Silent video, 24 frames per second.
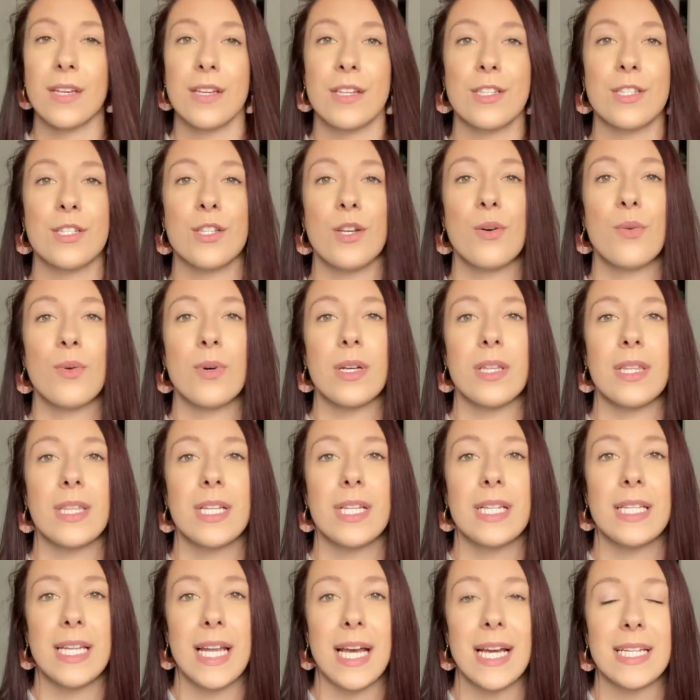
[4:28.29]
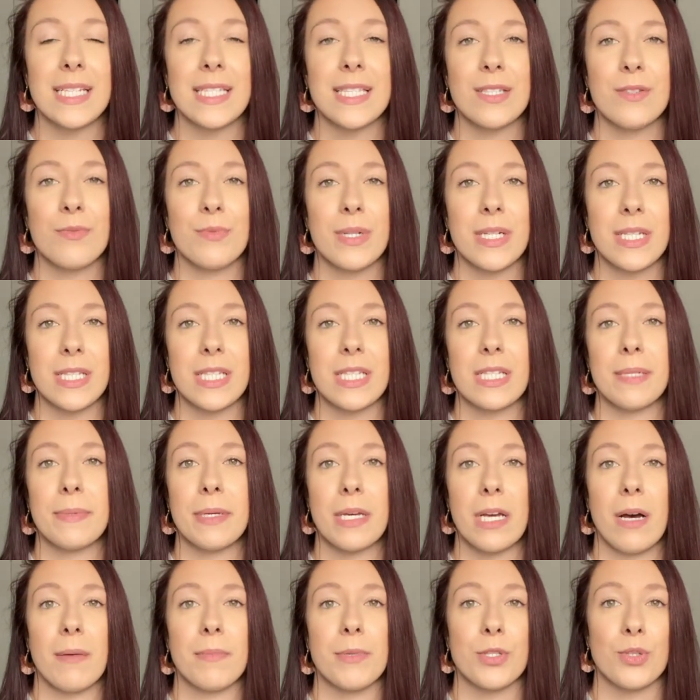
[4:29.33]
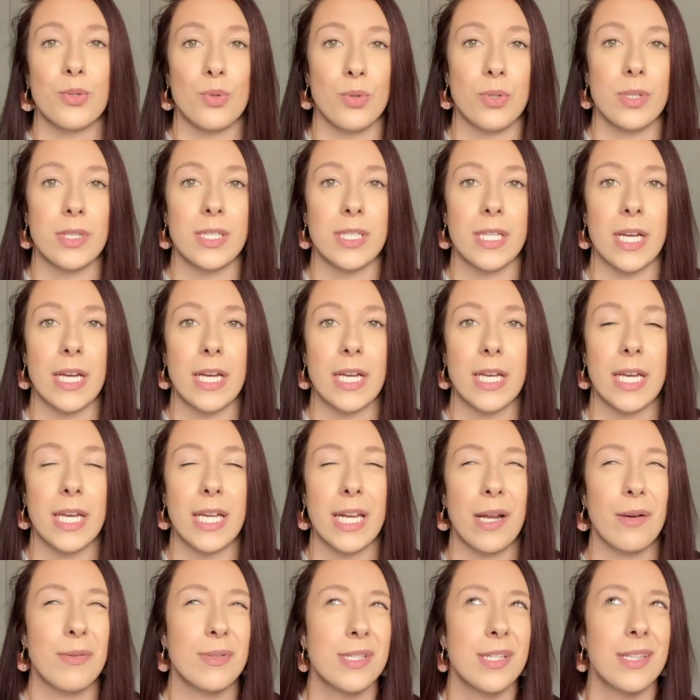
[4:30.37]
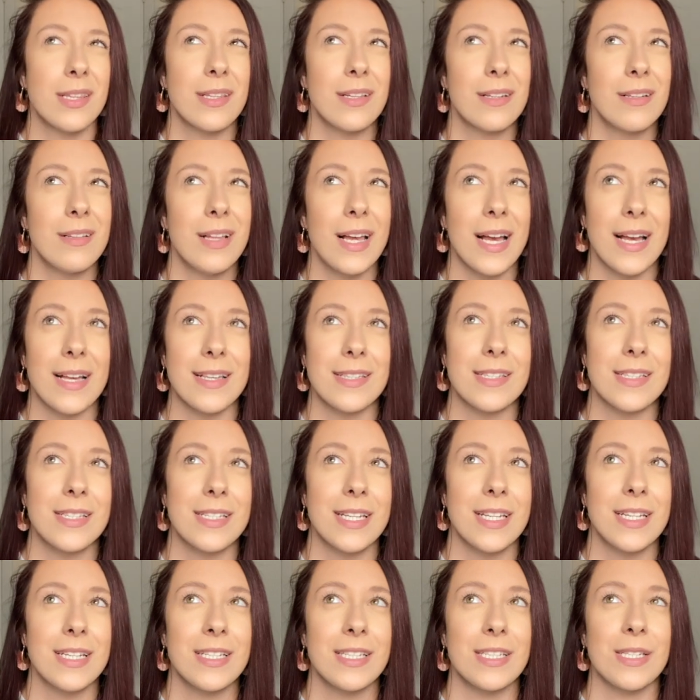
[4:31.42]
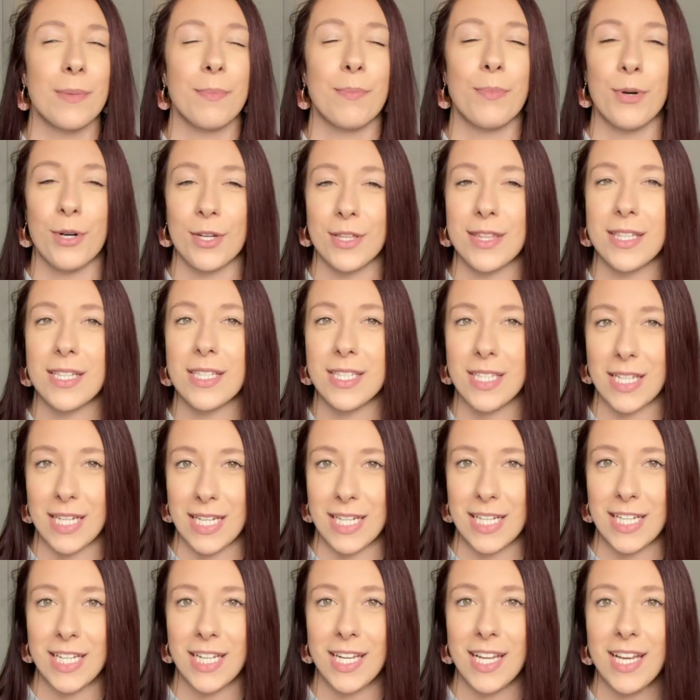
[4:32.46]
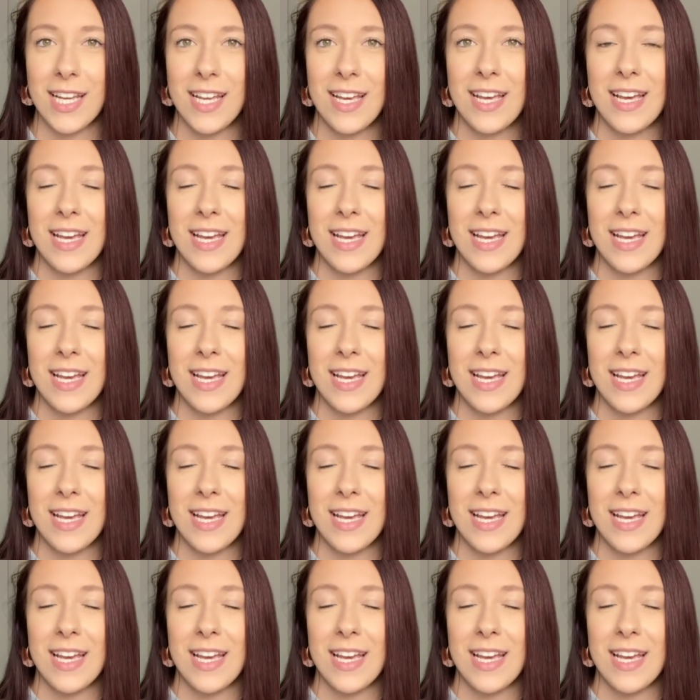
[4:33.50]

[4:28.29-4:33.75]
So the next reason to become a school psych, and I was a little hesitant to put this in,